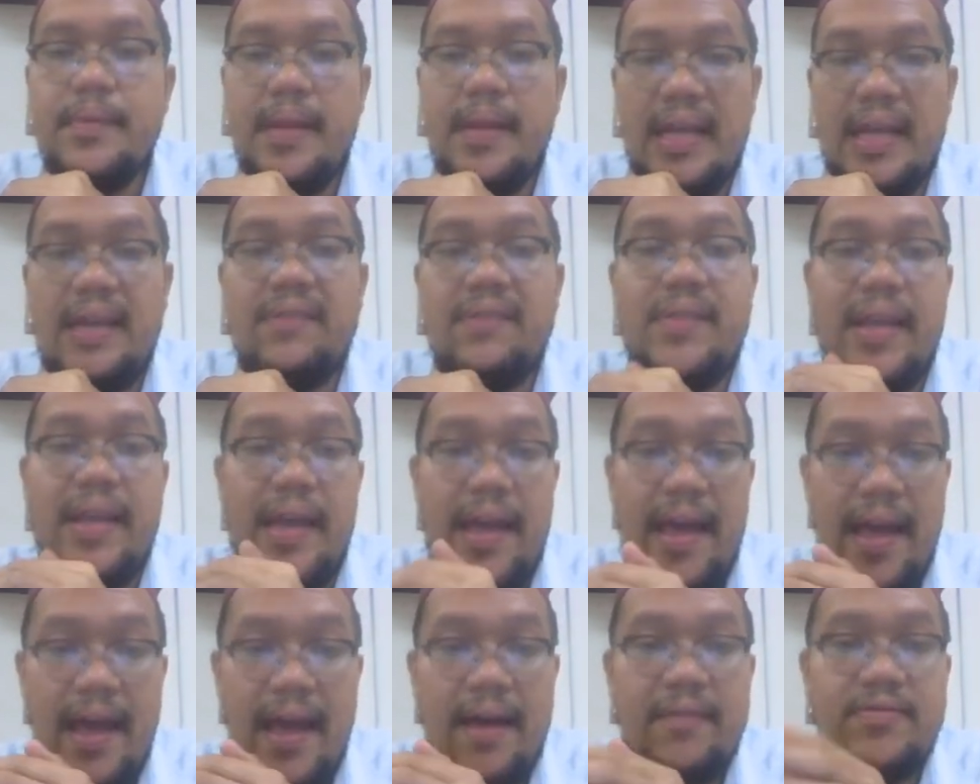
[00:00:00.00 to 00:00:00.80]
If they
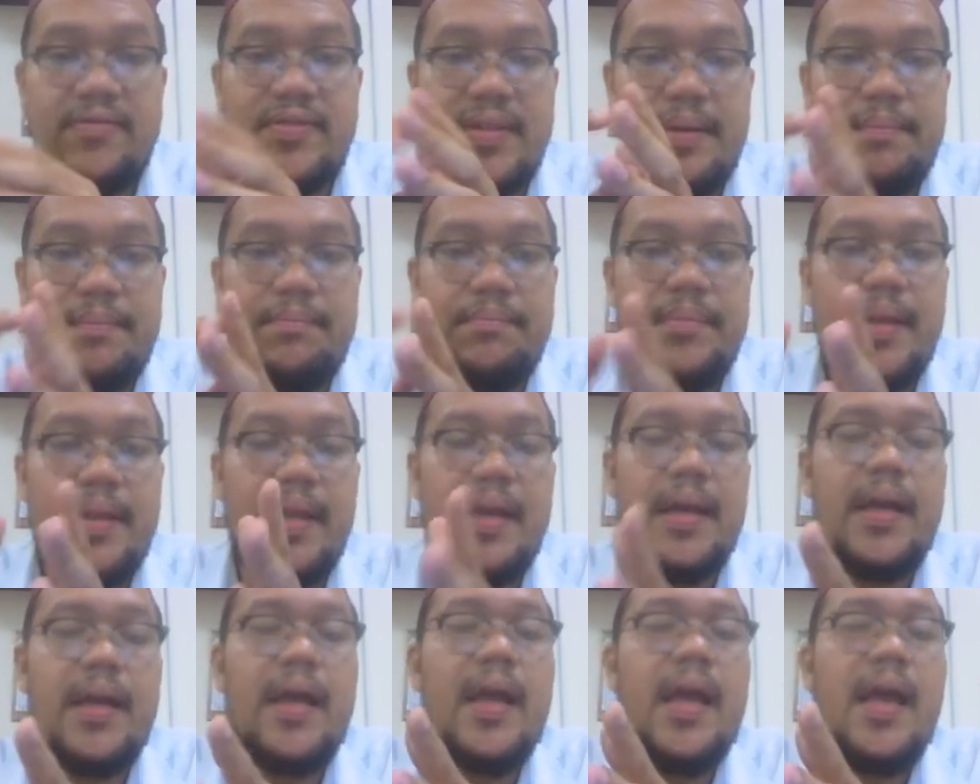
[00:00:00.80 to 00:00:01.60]
have
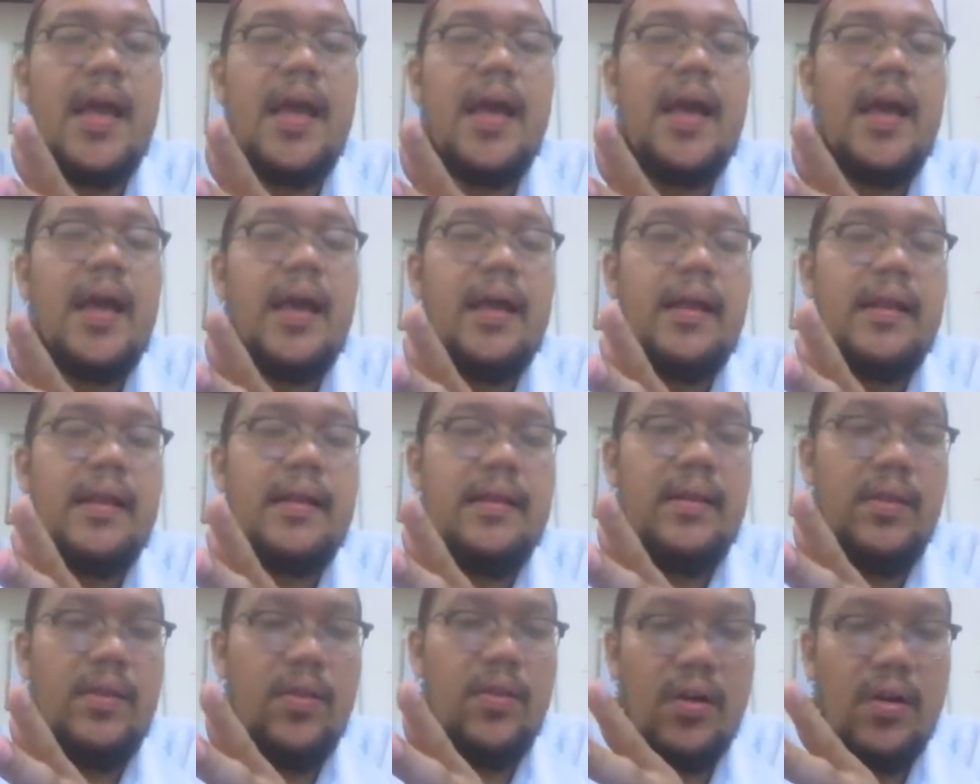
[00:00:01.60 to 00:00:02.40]
something
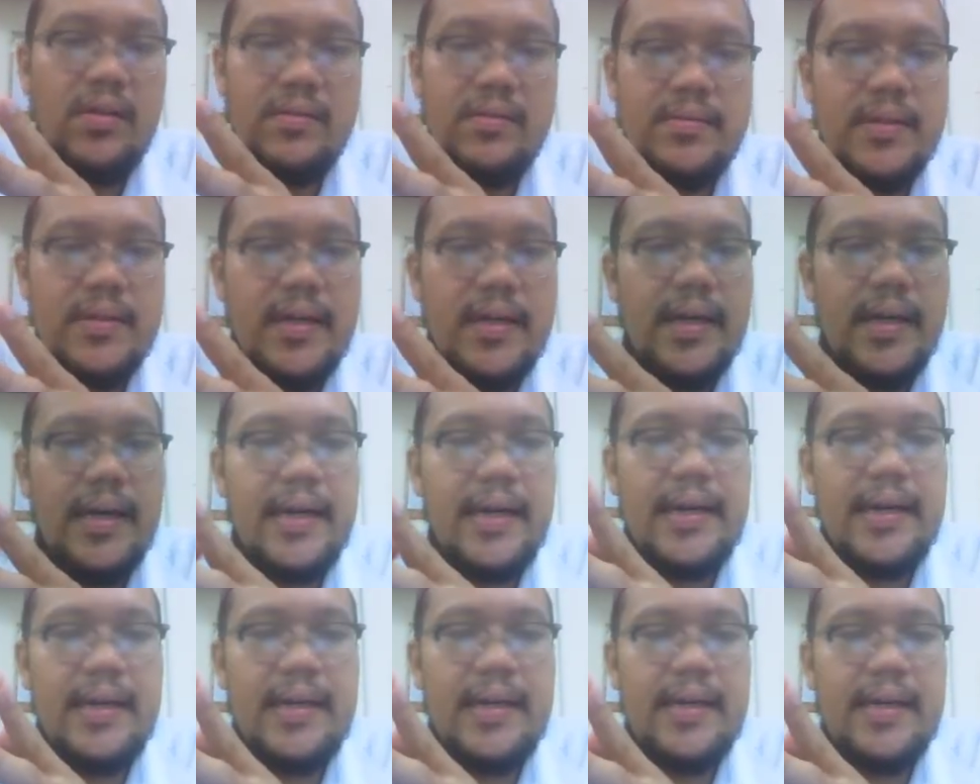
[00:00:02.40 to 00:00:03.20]
not
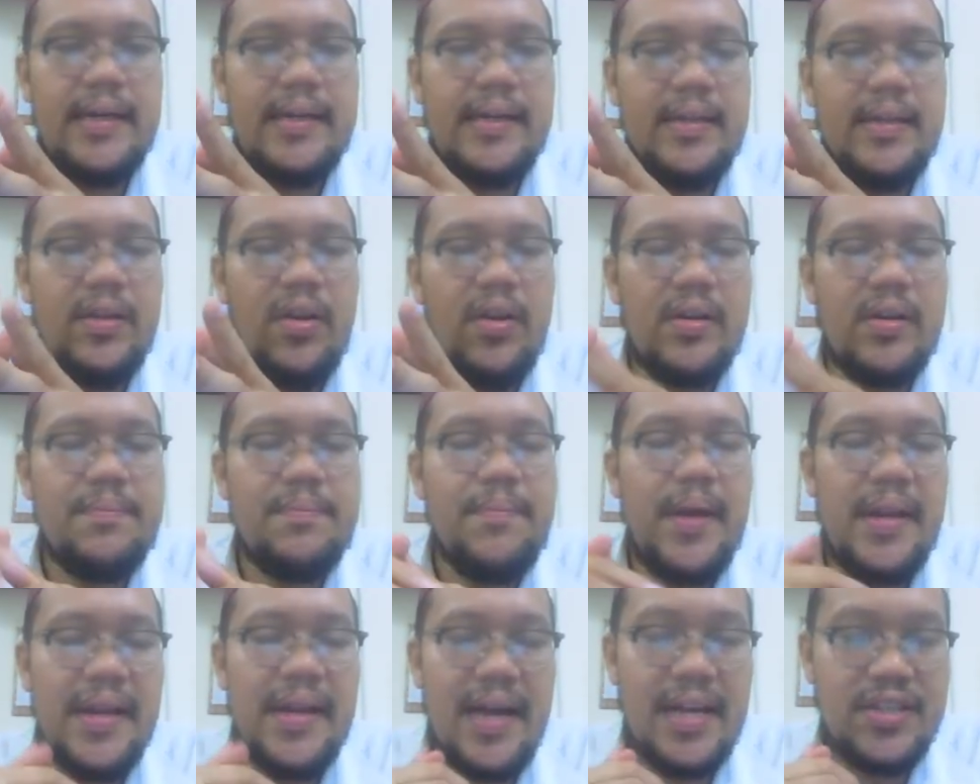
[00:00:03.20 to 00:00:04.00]
the
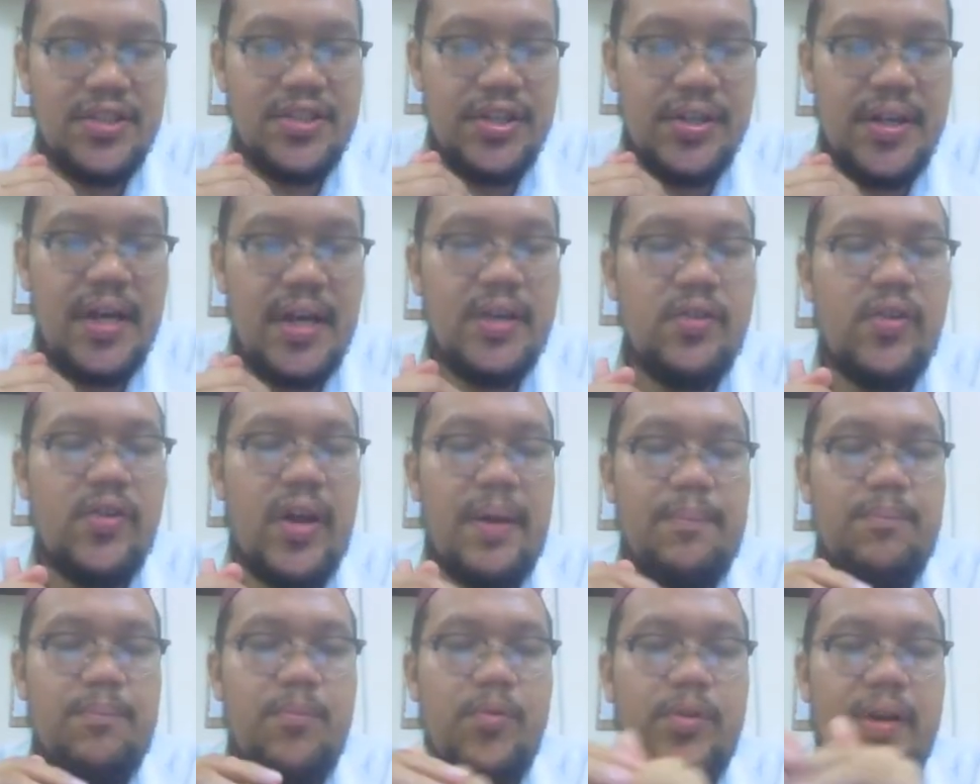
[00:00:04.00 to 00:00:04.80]
main agenda, you
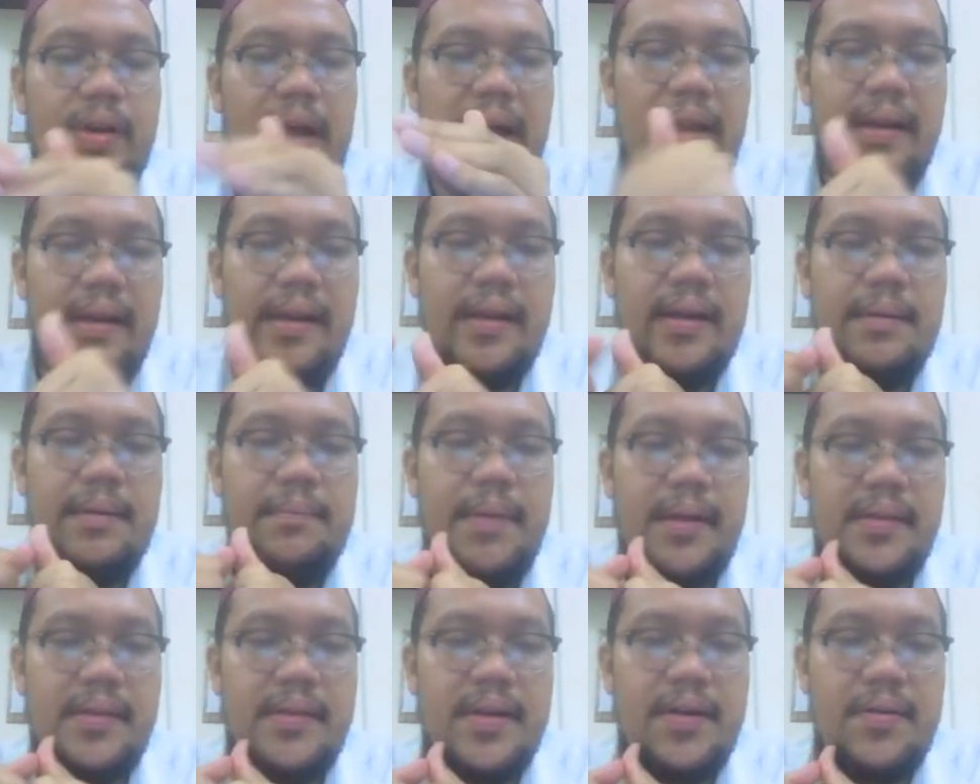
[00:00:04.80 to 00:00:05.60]
can put under
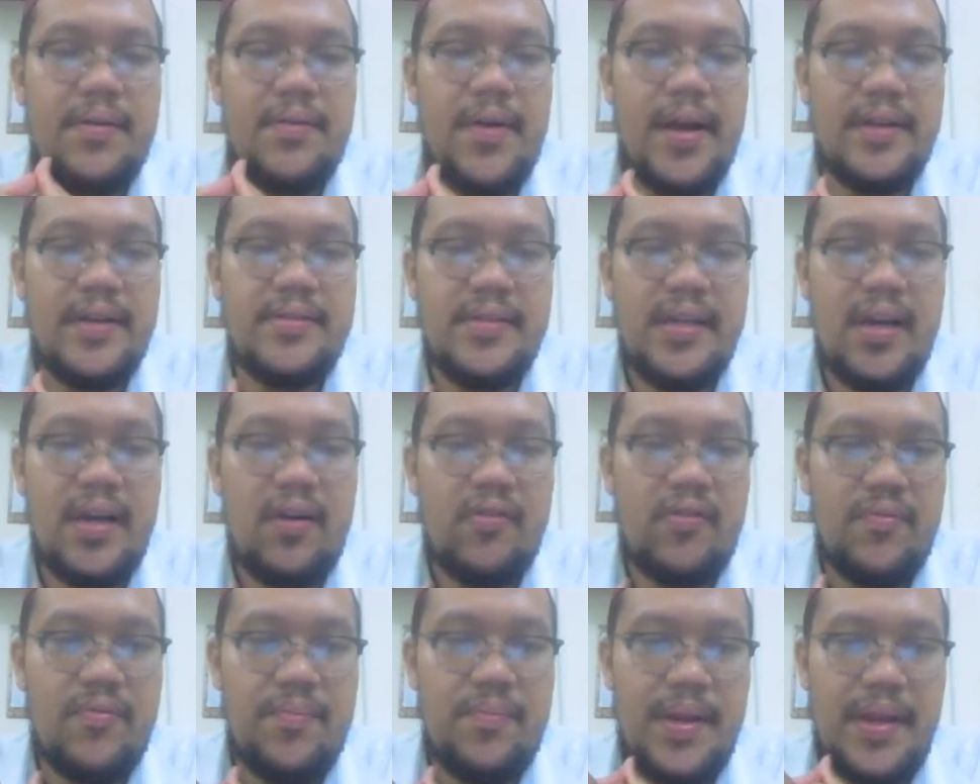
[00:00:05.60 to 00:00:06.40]
matter arising
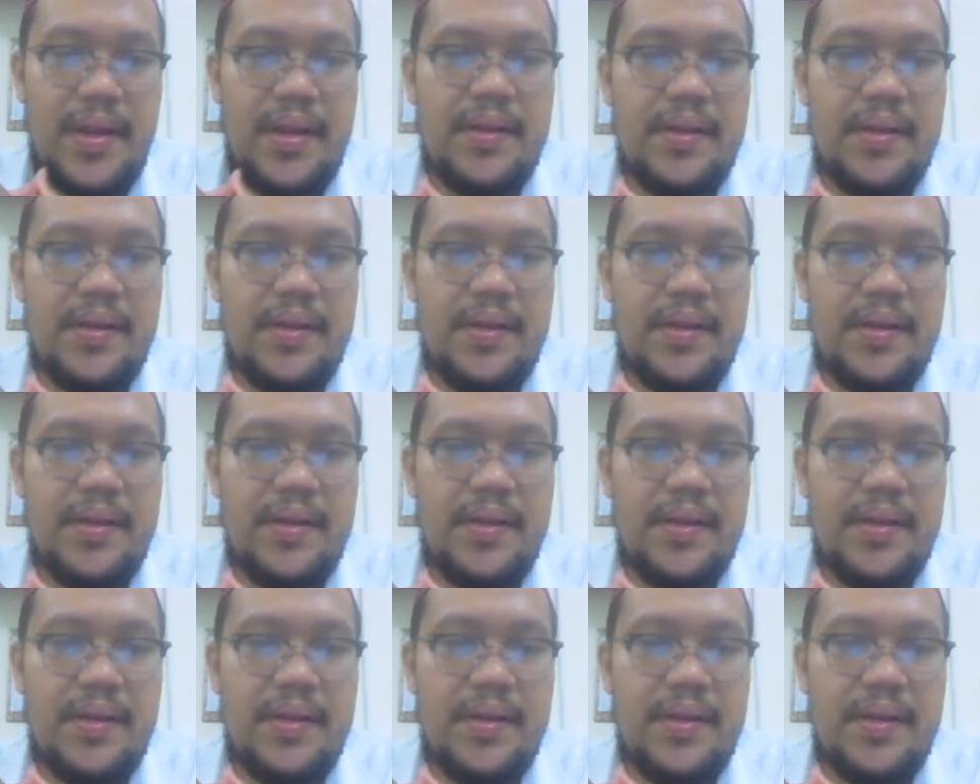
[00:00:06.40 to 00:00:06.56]
out of minute.